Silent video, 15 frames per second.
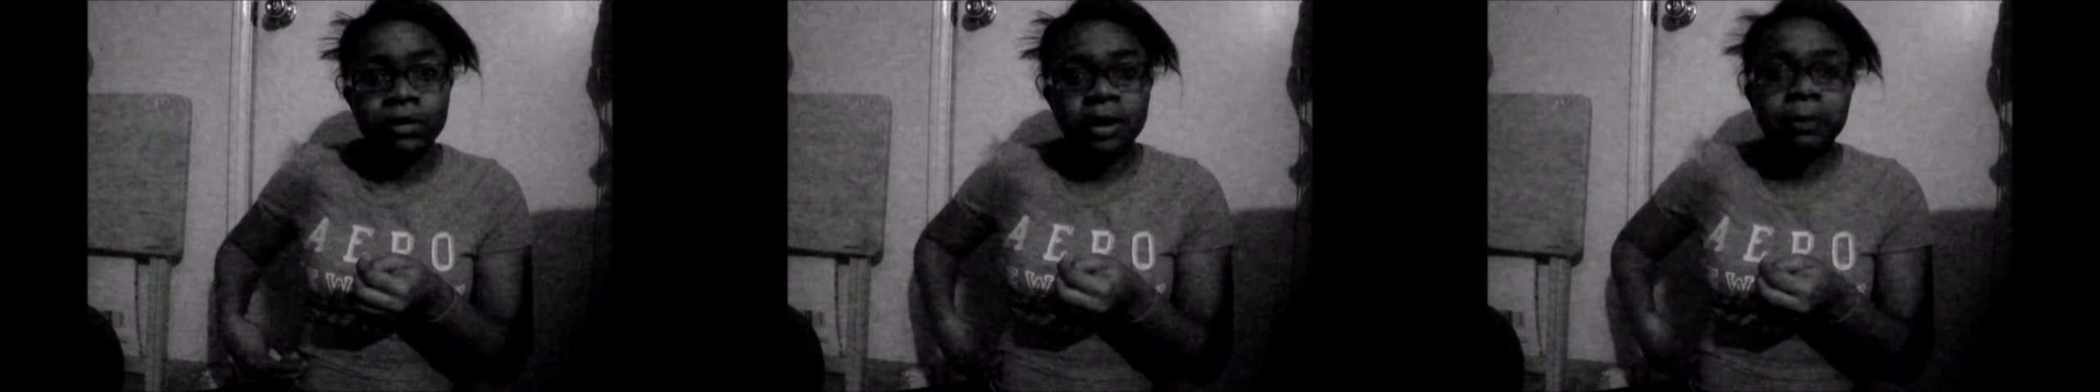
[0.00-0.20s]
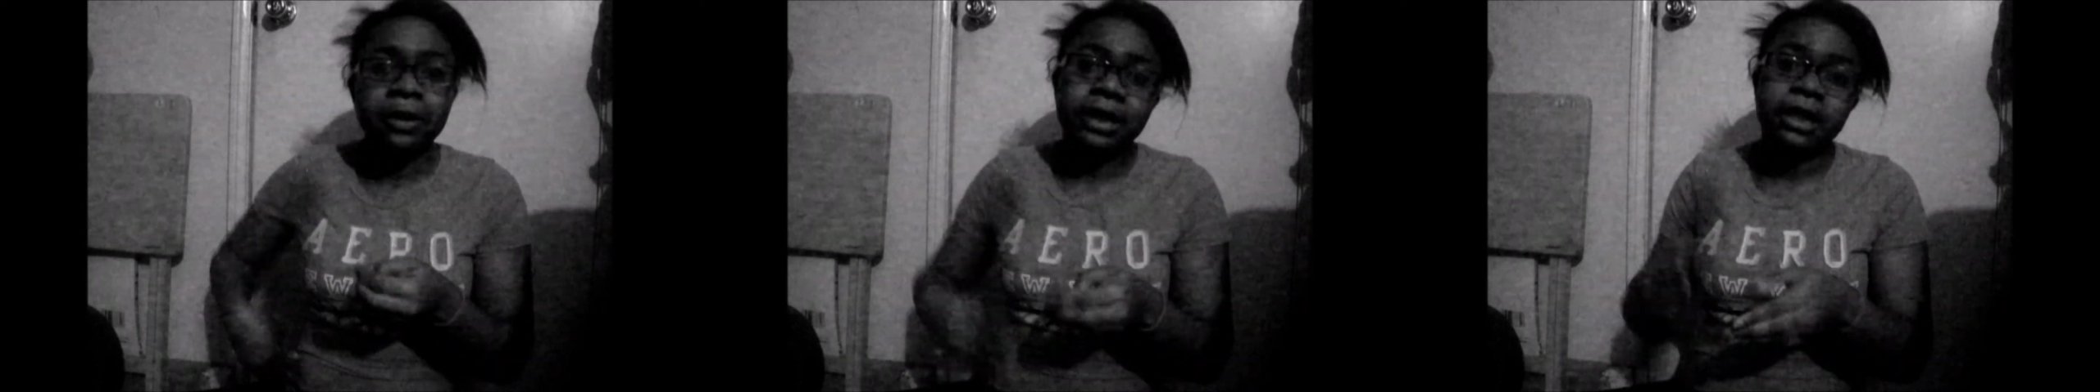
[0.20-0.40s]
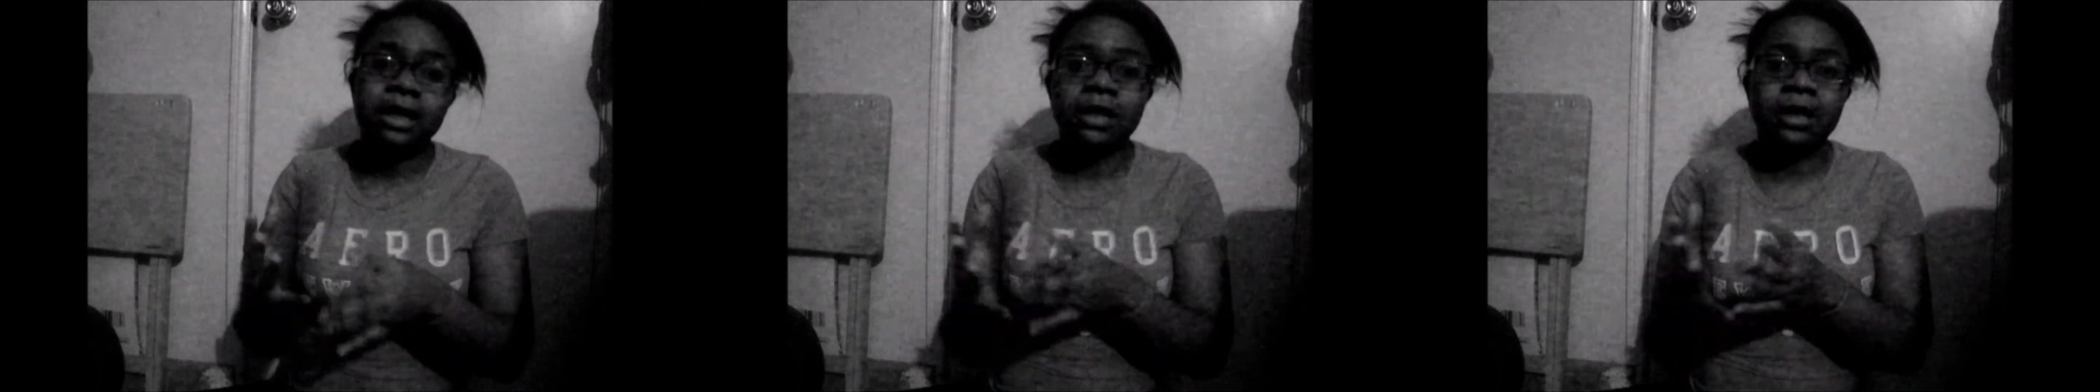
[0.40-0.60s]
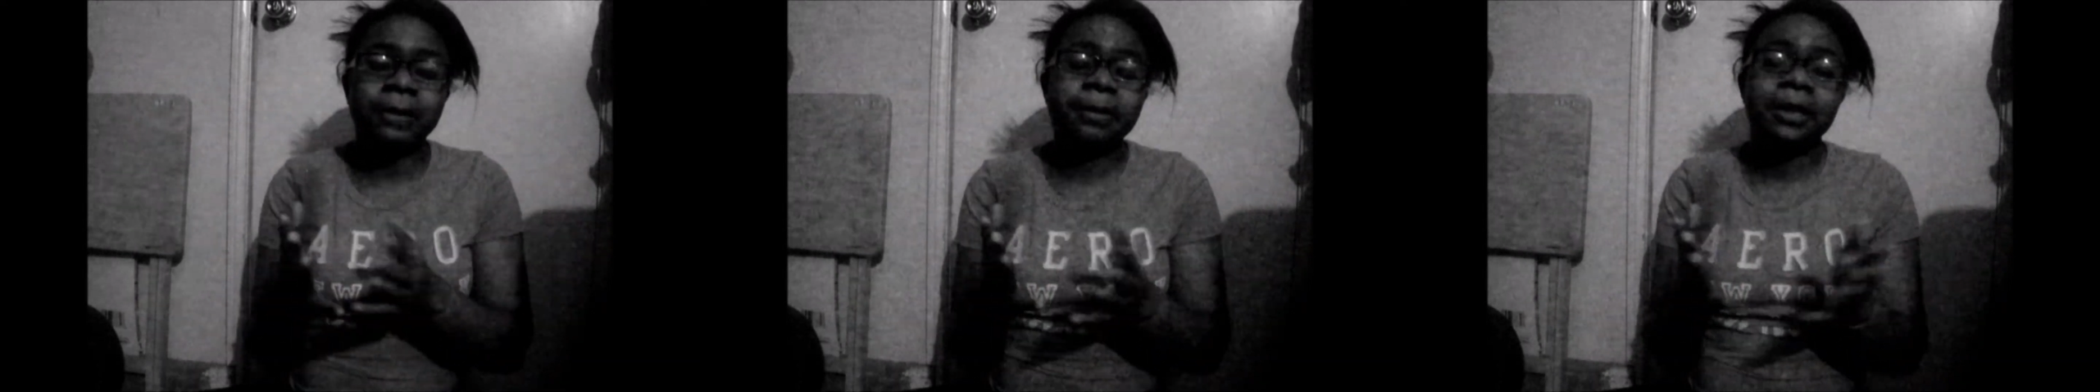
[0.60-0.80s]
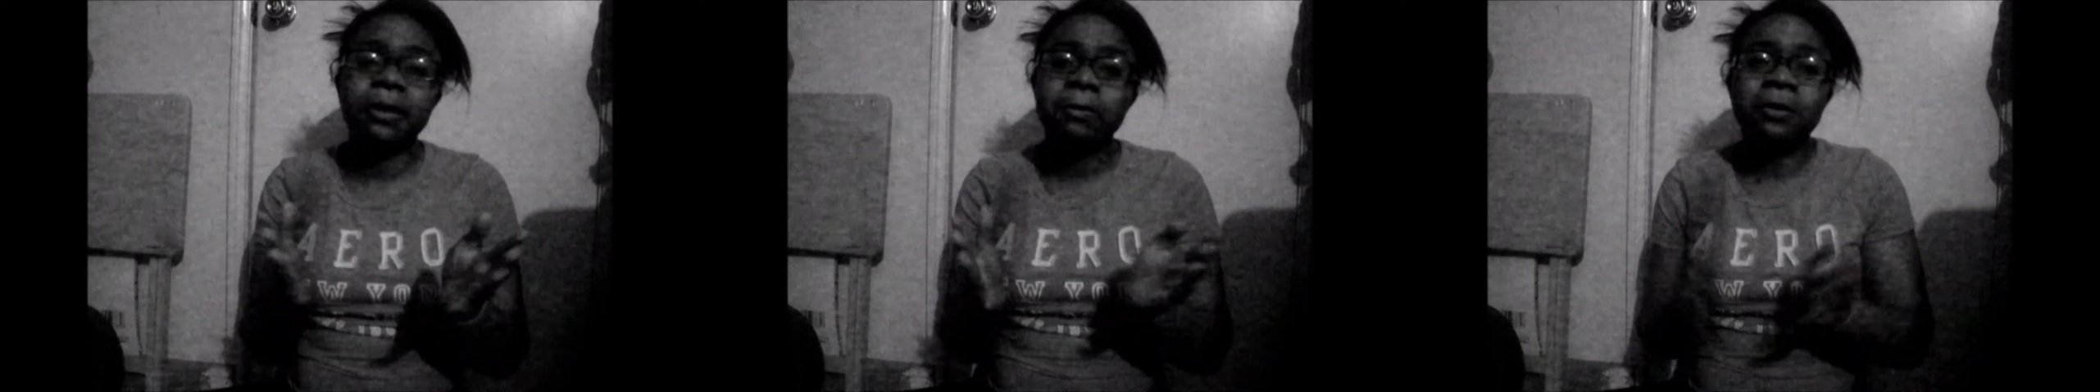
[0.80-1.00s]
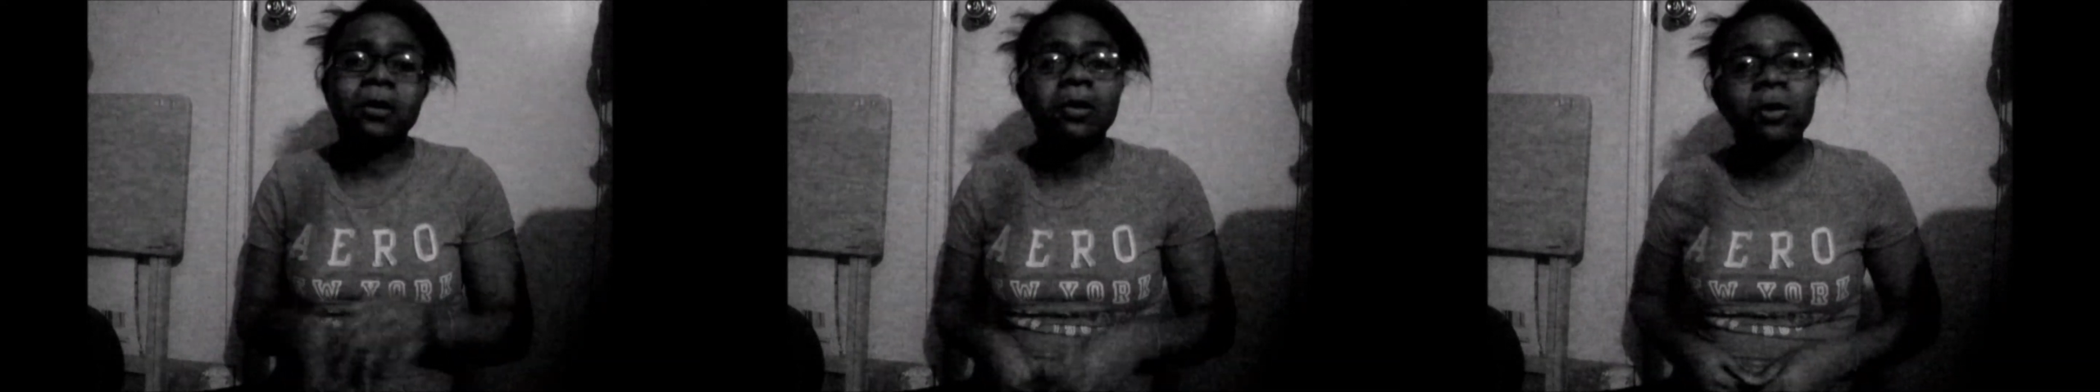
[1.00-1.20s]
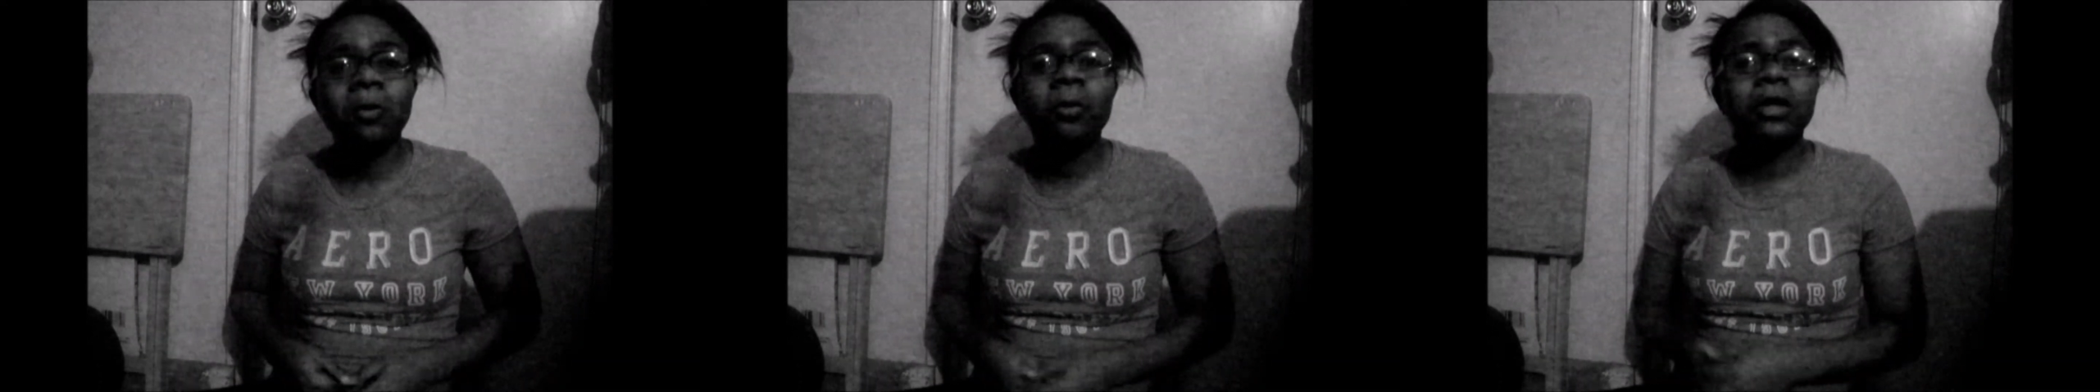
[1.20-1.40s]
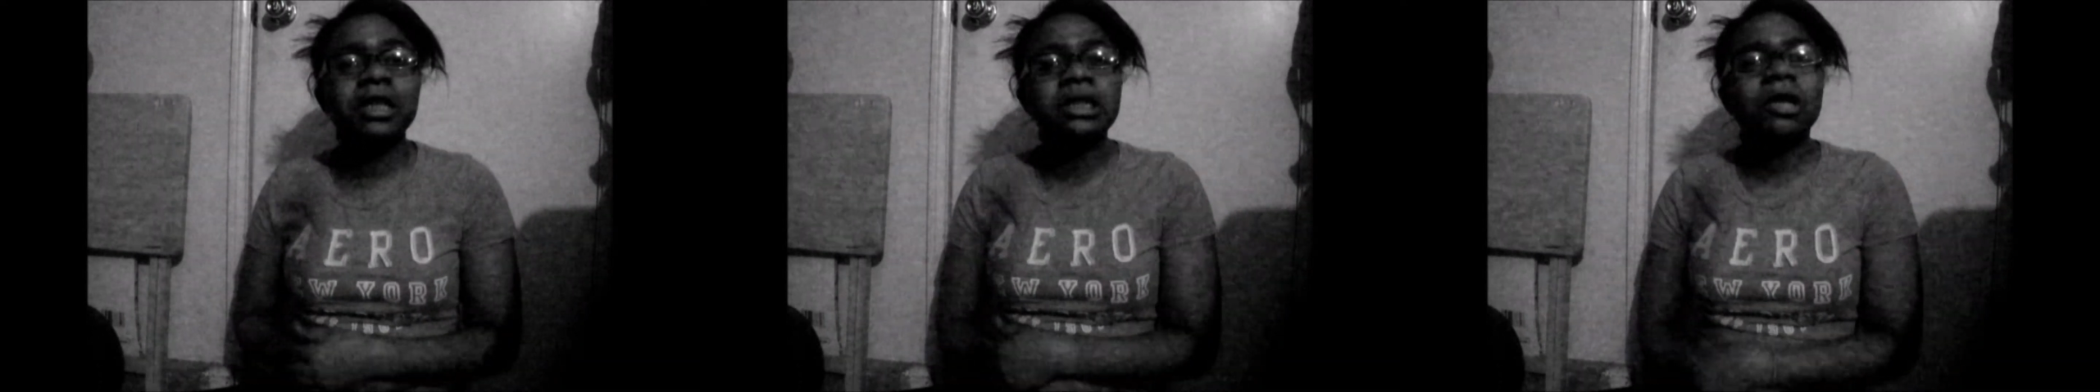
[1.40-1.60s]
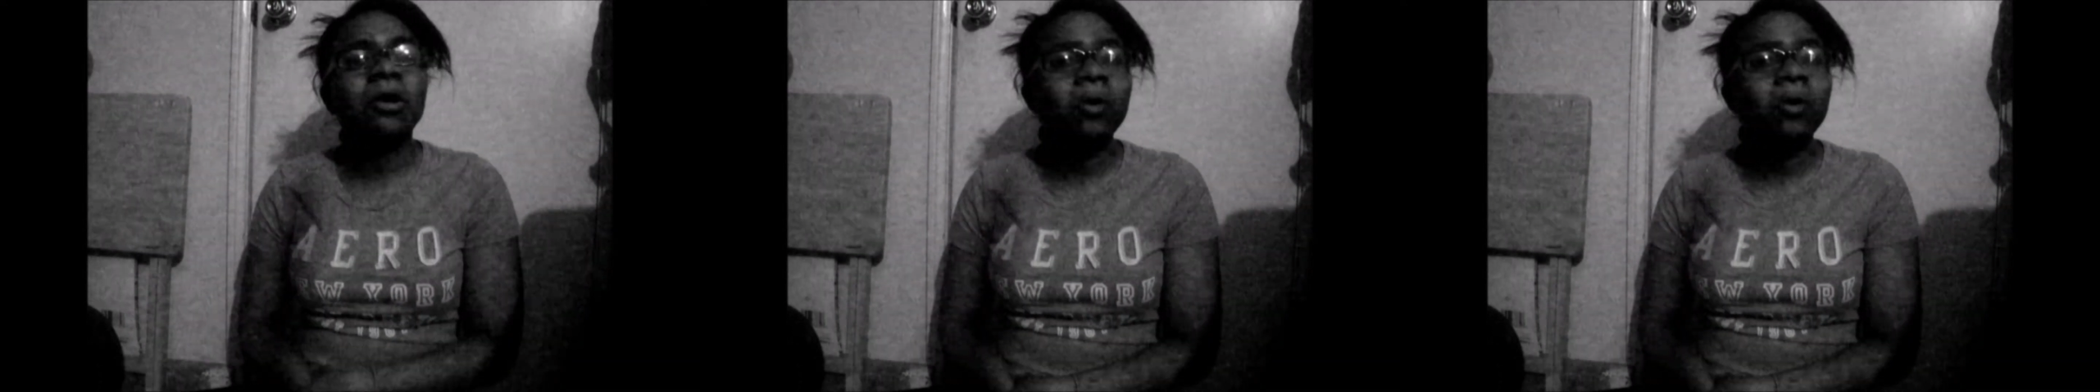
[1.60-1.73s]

But um, there will always,